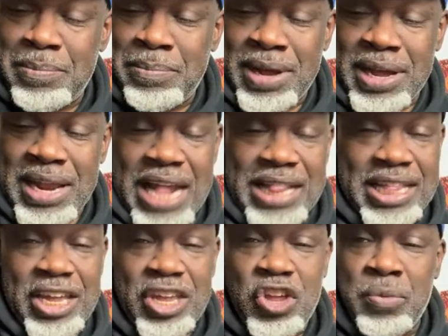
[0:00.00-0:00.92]
I
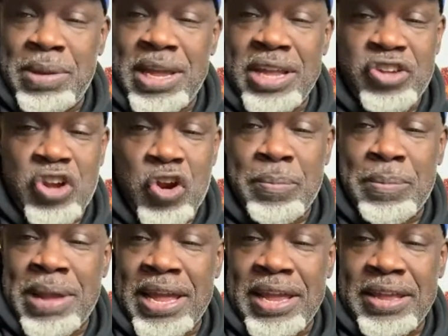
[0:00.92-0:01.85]
think QB is hurt,
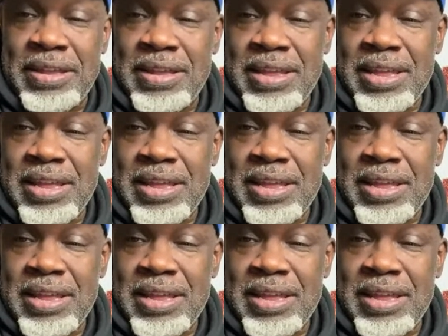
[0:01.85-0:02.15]
man.